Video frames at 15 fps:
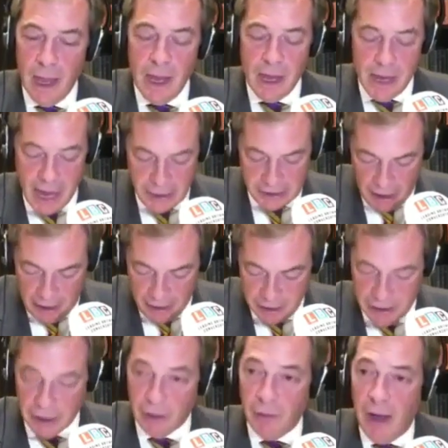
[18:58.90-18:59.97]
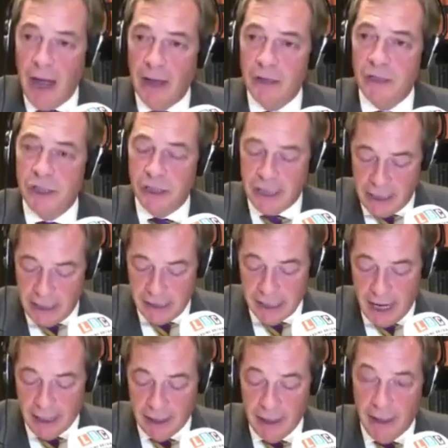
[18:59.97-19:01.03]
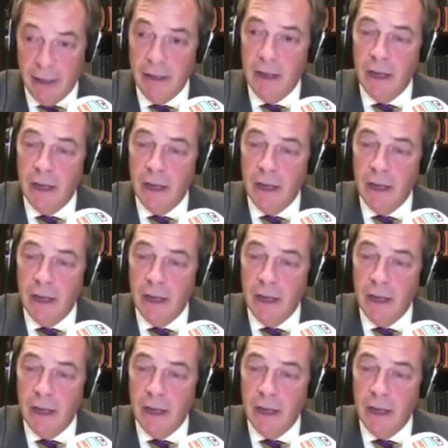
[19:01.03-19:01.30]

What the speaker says: Yes, I do. Sir Teddy Taylor,